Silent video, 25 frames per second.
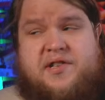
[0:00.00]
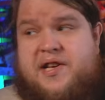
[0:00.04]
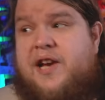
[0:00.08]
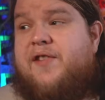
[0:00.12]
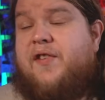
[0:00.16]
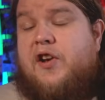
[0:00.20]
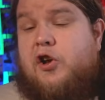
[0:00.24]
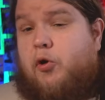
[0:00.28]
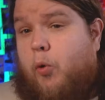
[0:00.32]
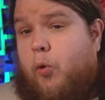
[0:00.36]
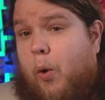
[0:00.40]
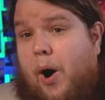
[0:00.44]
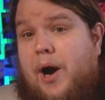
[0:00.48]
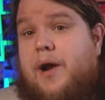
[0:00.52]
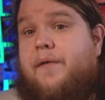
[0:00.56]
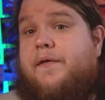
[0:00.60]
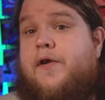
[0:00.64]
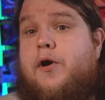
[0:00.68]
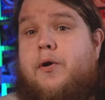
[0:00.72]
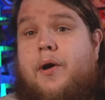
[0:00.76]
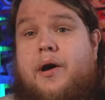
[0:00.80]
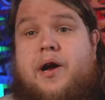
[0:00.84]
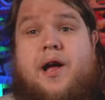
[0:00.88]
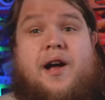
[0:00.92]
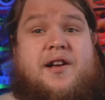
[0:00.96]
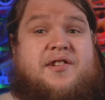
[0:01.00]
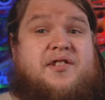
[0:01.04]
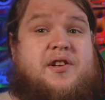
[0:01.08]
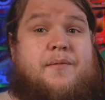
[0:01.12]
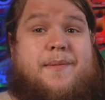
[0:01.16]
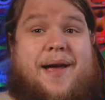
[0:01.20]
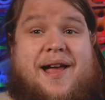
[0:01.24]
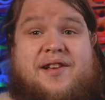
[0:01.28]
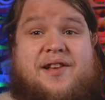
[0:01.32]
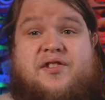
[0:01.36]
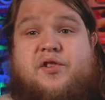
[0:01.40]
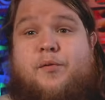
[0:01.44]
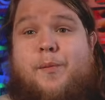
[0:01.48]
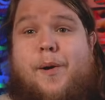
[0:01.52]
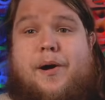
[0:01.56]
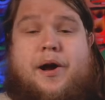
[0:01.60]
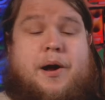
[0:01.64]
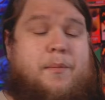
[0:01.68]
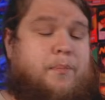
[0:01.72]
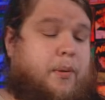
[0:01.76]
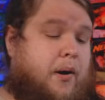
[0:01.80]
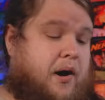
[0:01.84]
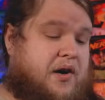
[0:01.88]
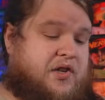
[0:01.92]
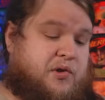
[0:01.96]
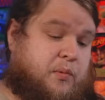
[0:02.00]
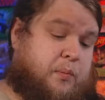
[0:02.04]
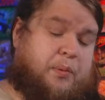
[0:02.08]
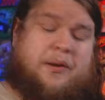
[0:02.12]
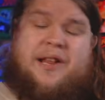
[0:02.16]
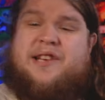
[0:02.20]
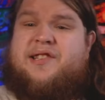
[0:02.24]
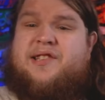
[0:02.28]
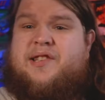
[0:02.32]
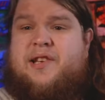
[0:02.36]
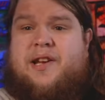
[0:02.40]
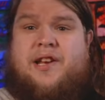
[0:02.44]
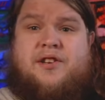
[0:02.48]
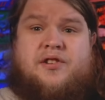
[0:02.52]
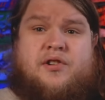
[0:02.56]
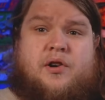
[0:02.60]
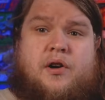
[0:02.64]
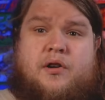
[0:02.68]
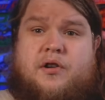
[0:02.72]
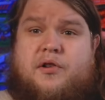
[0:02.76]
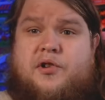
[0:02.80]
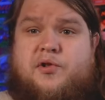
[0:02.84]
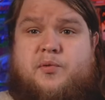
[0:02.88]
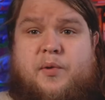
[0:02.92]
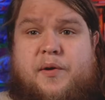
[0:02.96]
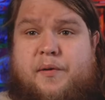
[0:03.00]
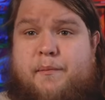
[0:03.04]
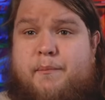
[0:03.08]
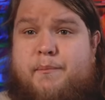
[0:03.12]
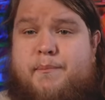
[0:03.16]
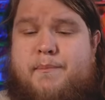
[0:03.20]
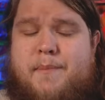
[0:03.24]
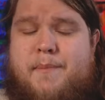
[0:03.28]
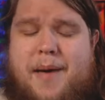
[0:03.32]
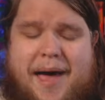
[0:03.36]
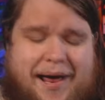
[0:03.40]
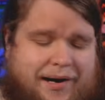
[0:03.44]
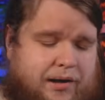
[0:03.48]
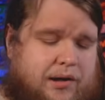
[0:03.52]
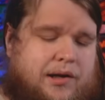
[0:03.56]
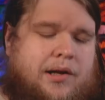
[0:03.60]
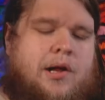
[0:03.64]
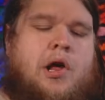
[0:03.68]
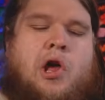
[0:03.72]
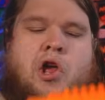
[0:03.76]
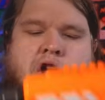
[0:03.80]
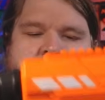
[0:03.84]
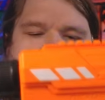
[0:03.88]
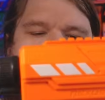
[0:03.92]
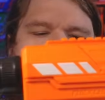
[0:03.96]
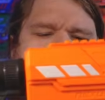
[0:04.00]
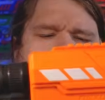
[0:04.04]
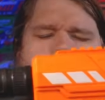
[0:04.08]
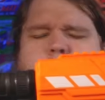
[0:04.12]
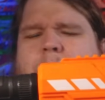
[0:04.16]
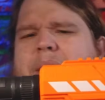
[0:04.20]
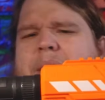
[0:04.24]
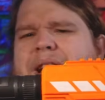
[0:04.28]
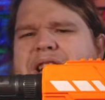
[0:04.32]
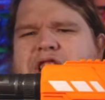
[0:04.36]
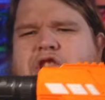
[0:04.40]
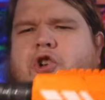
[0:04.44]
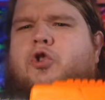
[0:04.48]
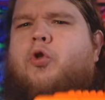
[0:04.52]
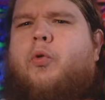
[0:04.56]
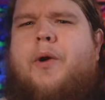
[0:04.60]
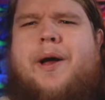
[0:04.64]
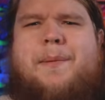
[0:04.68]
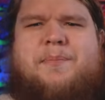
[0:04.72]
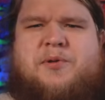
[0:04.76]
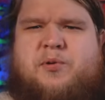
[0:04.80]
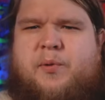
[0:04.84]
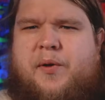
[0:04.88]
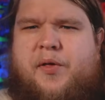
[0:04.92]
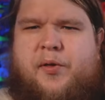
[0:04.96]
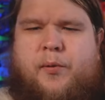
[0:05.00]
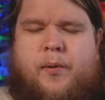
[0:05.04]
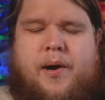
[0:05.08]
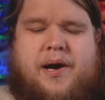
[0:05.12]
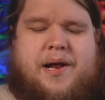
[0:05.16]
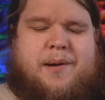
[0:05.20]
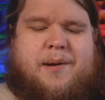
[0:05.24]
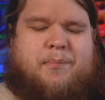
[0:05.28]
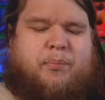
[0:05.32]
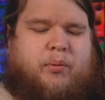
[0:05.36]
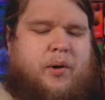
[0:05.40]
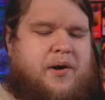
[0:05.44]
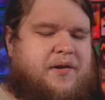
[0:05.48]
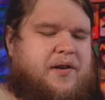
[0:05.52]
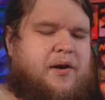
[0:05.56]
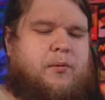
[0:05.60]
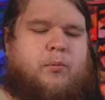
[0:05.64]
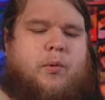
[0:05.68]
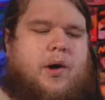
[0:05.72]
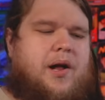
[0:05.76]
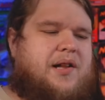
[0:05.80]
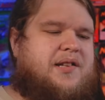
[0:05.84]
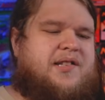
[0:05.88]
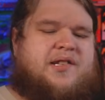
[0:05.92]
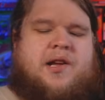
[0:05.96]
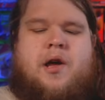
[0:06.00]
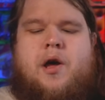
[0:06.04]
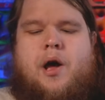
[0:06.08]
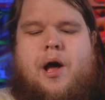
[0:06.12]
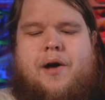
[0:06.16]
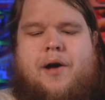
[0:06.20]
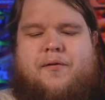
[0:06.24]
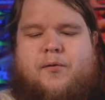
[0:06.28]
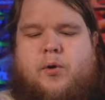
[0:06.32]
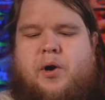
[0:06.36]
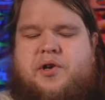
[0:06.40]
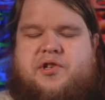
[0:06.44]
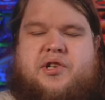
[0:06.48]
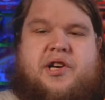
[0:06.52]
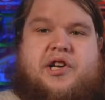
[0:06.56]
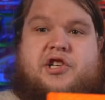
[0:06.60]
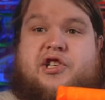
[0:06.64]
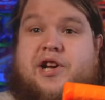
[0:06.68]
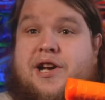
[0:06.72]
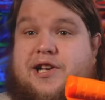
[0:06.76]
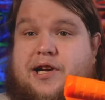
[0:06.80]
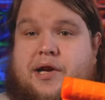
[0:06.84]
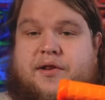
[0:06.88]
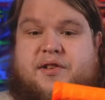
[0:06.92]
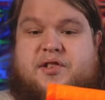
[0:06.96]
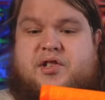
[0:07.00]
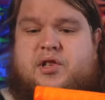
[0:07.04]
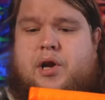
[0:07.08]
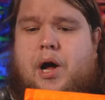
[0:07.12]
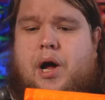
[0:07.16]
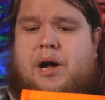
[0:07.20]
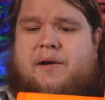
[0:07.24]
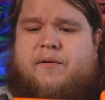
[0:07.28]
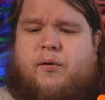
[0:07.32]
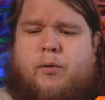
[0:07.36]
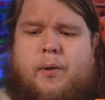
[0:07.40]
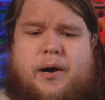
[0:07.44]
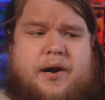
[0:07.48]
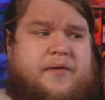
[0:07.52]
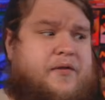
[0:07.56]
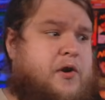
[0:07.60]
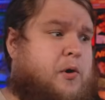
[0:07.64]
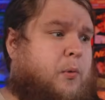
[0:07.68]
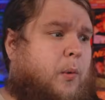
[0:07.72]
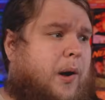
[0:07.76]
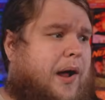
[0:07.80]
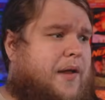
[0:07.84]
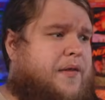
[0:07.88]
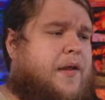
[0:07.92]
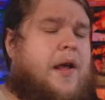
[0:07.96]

There's even quite a few custom aftermarket parts replacing internals with metal. You can replace grips with 3D printed ones. Of course, you can change out the stock for whatever you